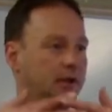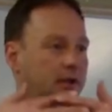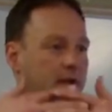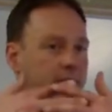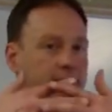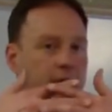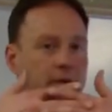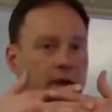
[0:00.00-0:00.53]

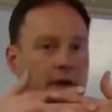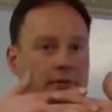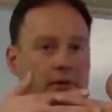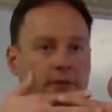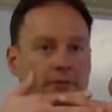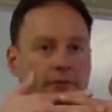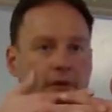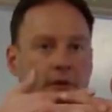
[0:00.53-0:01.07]
if you have
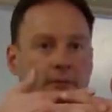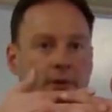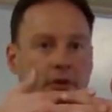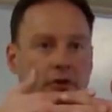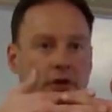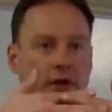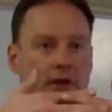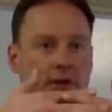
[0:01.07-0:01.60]
your Fermi
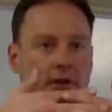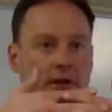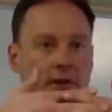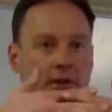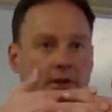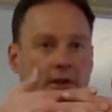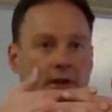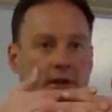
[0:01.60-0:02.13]
shell
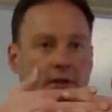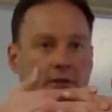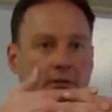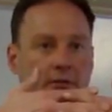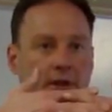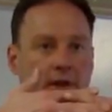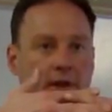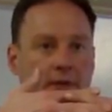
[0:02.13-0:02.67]
like this,
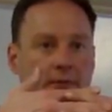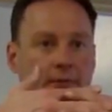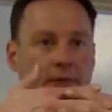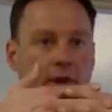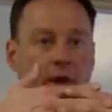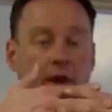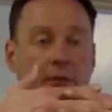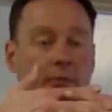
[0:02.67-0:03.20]
right,
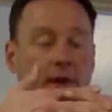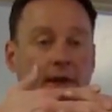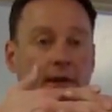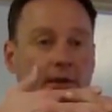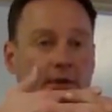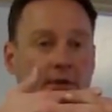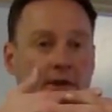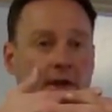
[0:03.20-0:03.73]
all by
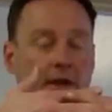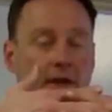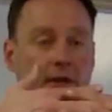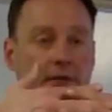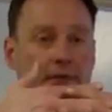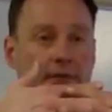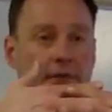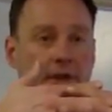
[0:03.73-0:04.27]

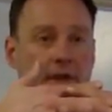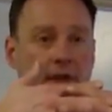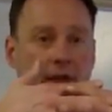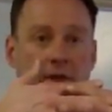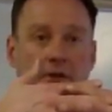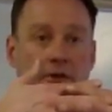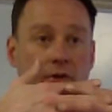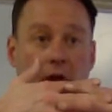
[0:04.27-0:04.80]
itself,
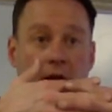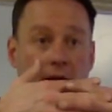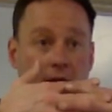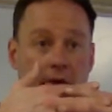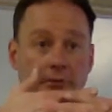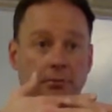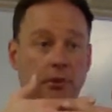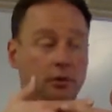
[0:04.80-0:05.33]
it's not
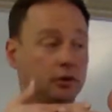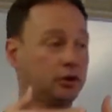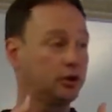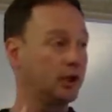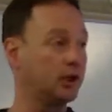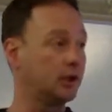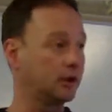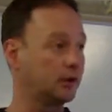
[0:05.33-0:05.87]
going to push
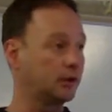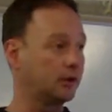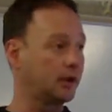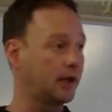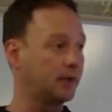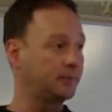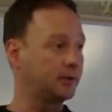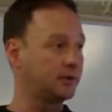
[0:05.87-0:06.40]
in and
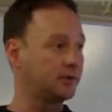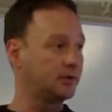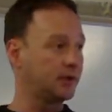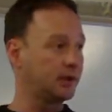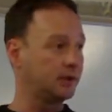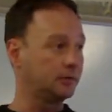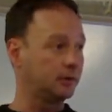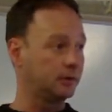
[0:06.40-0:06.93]
collapse to
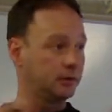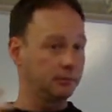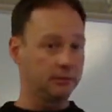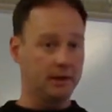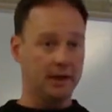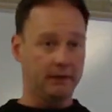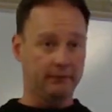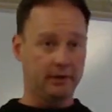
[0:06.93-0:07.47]
zero. You would
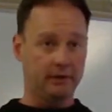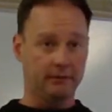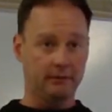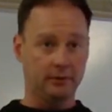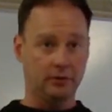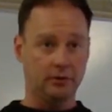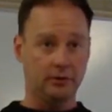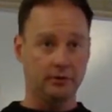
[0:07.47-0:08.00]
have to have
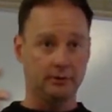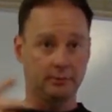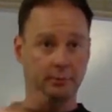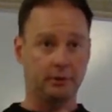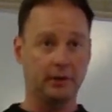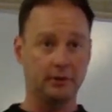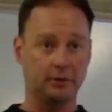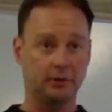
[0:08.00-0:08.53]
external
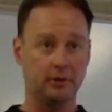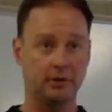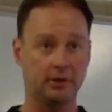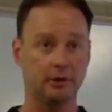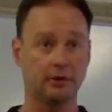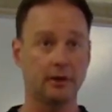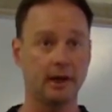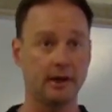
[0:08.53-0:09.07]
pressure to
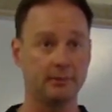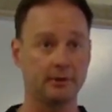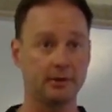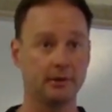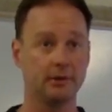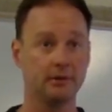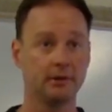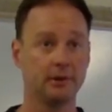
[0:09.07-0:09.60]
collapse it.
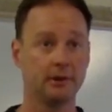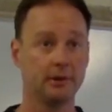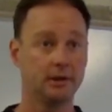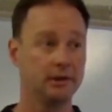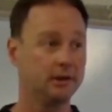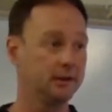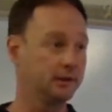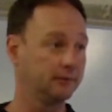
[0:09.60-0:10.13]

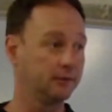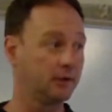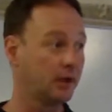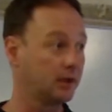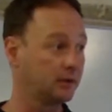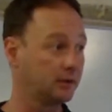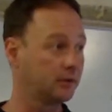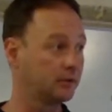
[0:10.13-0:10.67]
And even then
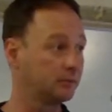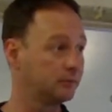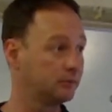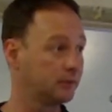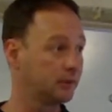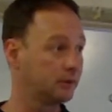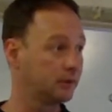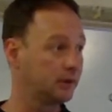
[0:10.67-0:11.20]
you couldn't
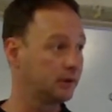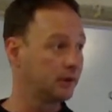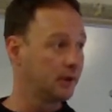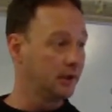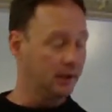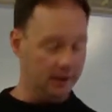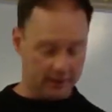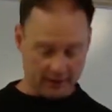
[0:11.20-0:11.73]
do it.
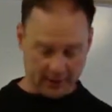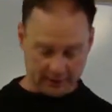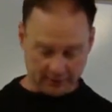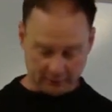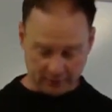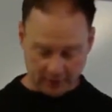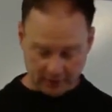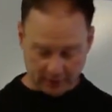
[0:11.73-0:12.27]
And that's
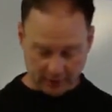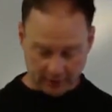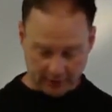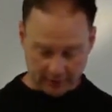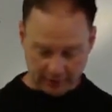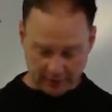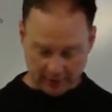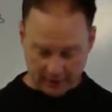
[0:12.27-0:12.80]
what they
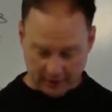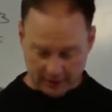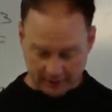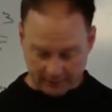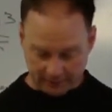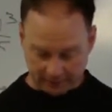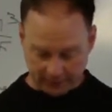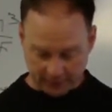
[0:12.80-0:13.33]
call
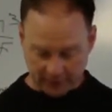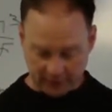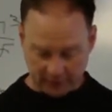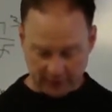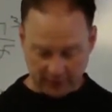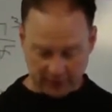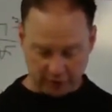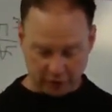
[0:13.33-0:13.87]
the
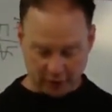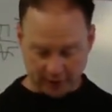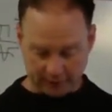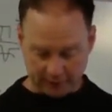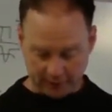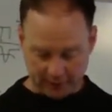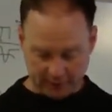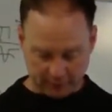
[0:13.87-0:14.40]

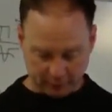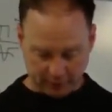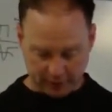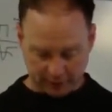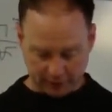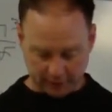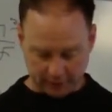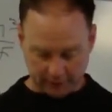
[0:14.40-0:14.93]
degeneracy
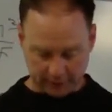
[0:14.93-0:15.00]
pressure.